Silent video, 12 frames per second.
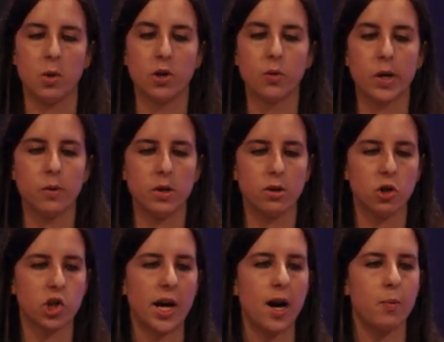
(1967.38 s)
The way we use
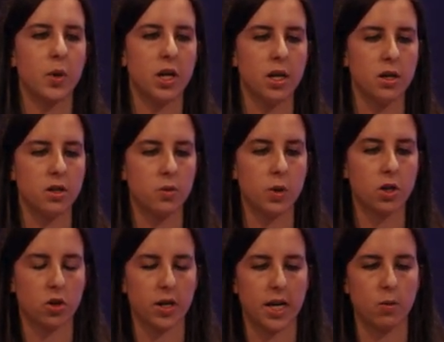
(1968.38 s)
SHAP is we
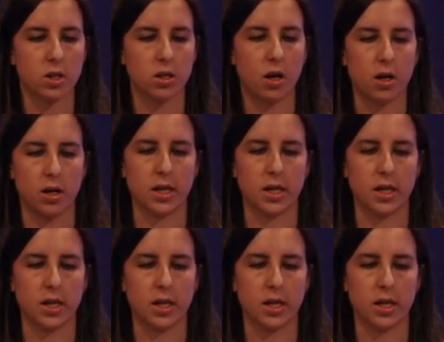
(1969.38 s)
create what's called